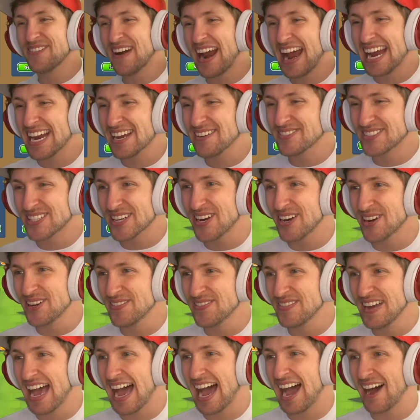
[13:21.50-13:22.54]
Ray of
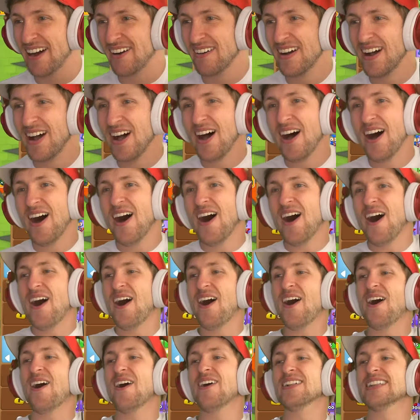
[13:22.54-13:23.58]
Doom now.
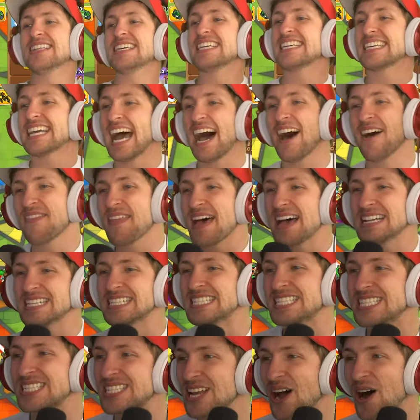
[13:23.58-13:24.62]
Holy cow, that's
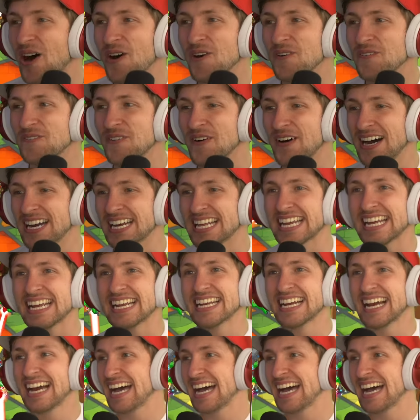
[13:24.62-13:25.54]
so funny.